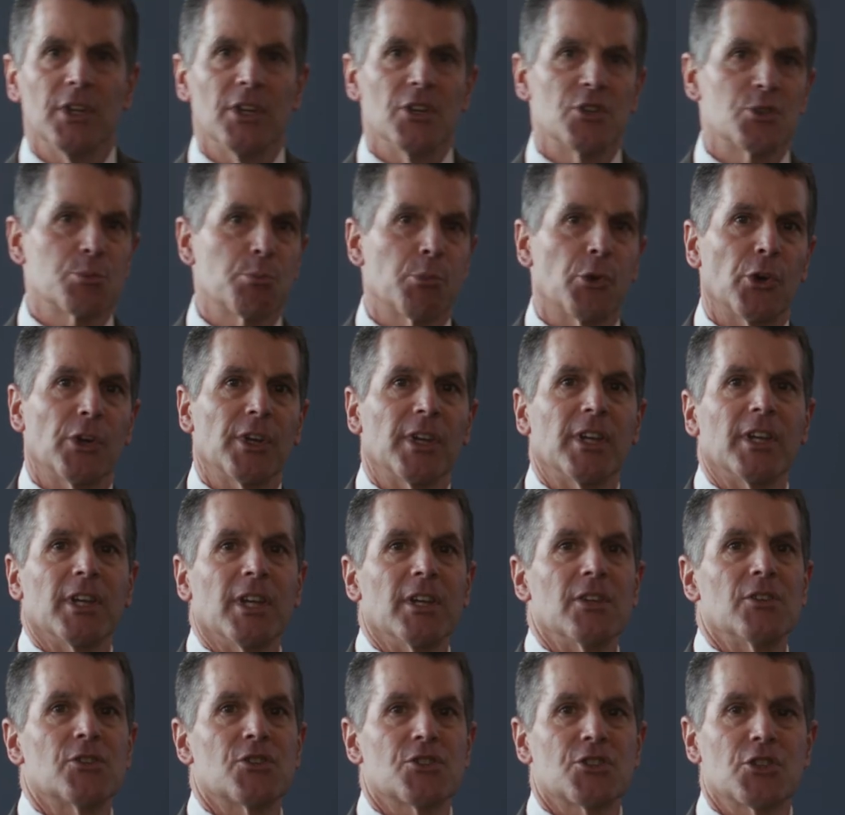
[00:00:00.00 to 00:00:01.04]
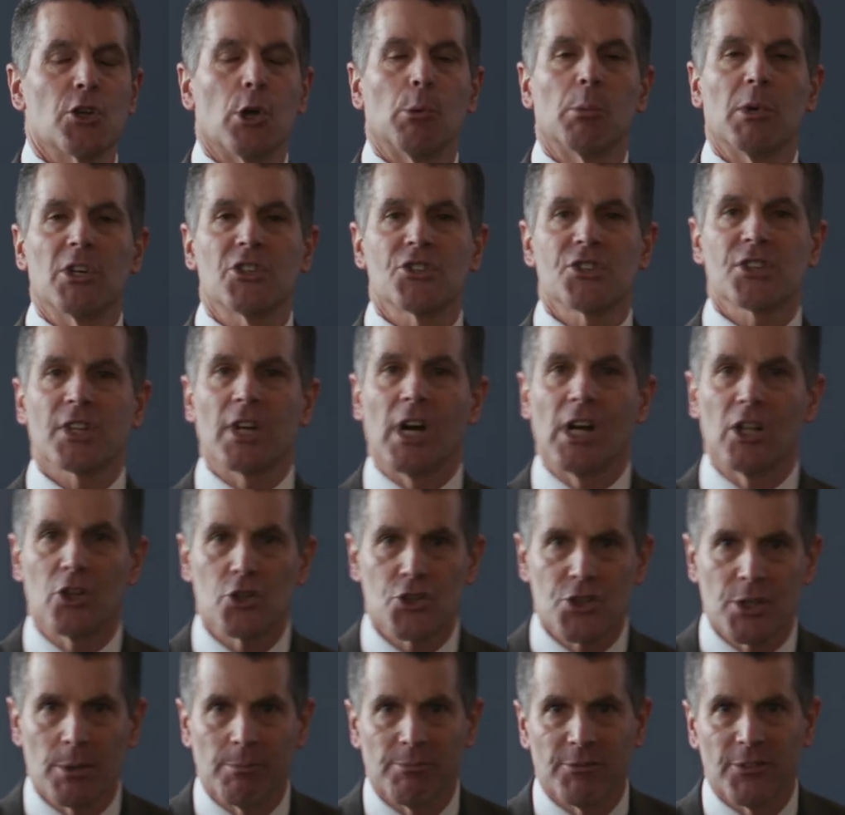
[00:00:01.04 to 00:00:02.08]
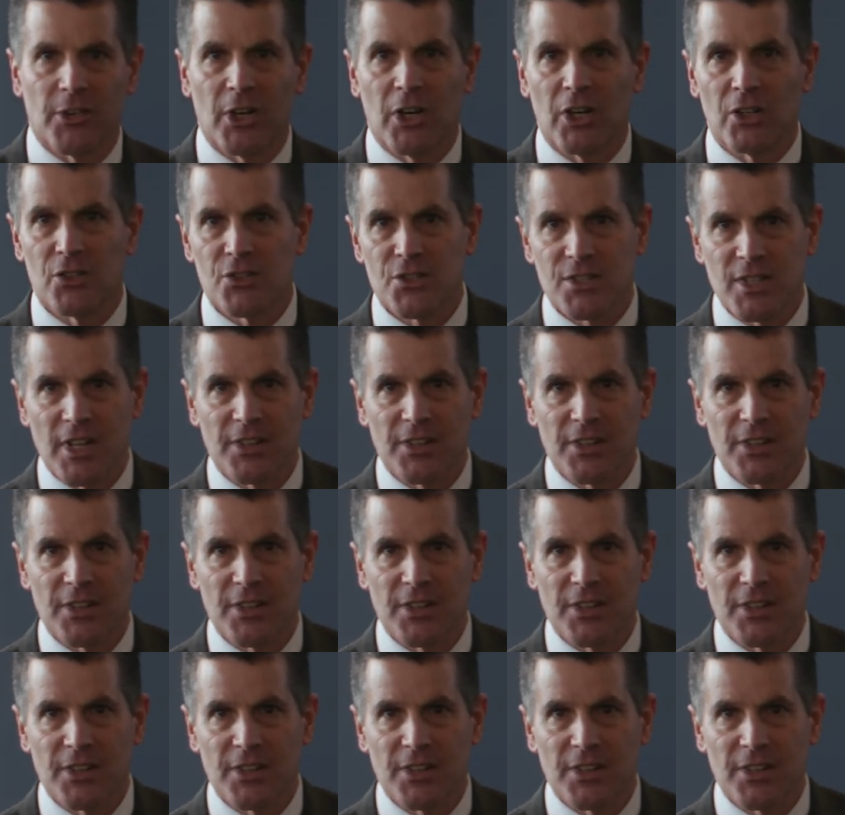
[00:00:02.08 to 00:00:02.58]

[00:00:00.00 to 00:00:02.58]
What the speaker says: is bringing in so much scholarship funds